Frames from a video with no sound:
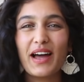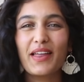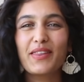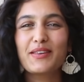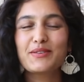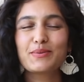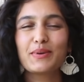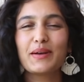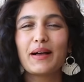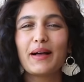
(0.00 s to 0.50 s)

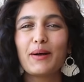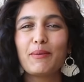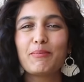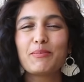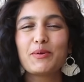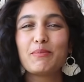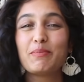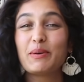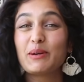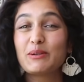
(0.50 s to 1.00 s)
others will help
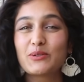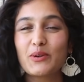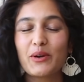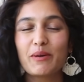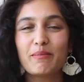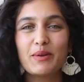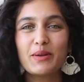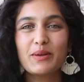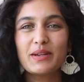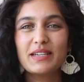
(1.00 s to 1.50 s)
you build your
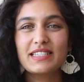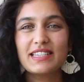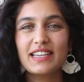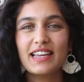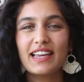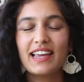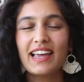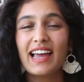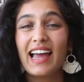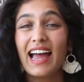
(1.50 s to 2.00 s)

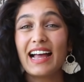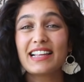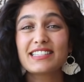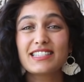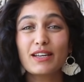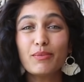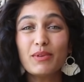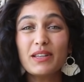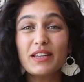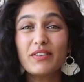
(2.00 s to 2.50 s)
immunity, and
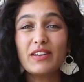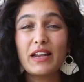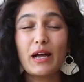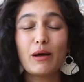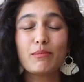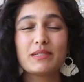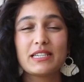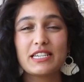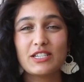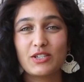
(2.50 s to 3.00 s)
some will even
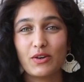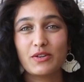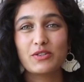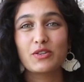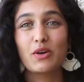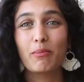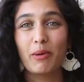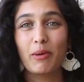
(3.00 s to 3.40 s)
help detox your